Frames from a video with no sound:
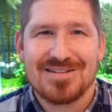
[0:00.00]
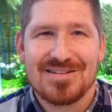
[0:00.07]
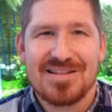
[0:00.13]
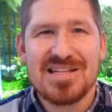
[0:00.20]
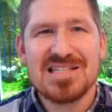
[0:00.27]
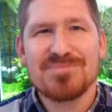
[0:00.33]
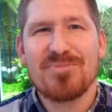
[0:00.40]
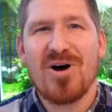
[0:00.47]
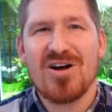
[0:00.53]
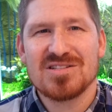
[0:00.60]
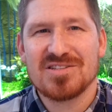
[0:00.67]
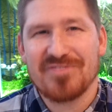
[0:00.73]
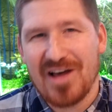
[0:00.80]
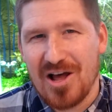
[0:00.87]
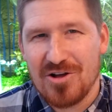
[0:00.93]
These
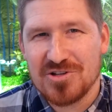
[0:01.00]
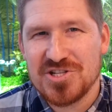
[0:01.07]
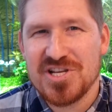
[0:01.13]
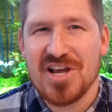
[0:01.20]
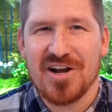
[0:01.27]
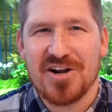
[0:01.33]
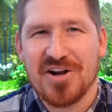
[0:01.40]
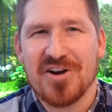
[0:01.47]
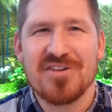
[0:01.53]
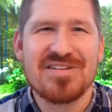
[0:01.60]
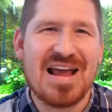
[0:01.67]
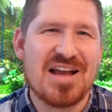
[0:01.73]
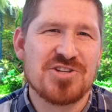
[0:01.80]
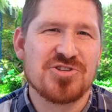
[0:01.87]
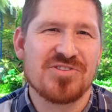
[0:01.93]
balls of algae occur
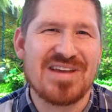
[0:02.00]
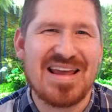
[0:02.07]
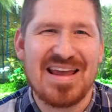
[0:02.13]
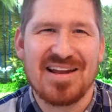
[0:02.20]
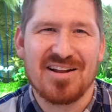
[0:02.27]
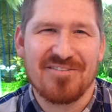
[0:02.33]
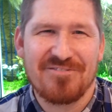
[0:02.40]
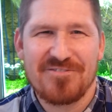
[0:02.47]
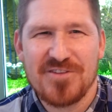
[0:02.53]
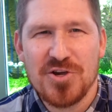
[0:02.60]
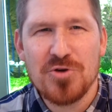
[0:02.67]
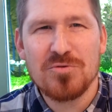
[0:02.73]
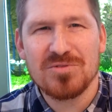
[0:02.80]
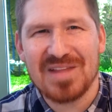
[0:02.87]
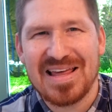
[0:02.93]
naturally in a
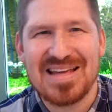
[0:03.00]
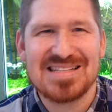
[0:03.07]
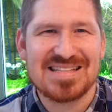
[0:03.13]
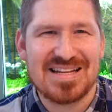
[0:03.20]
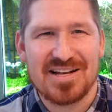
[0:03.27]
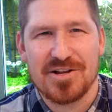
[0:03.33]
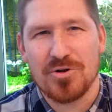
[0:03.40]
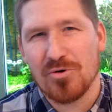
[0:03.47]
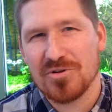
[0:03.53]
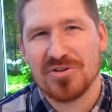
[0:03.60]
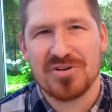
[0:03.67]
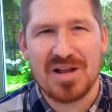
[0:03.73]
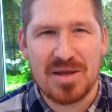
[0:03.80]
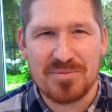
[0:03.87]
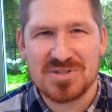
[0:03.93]
few lakes in the
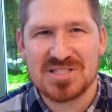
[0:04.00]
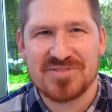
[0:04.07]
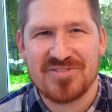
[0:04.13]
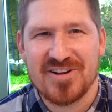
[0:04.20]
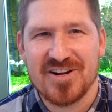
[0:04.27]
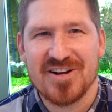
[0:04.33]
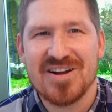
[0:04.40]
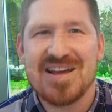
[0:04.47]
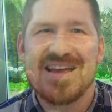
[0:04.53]
northern hemisphere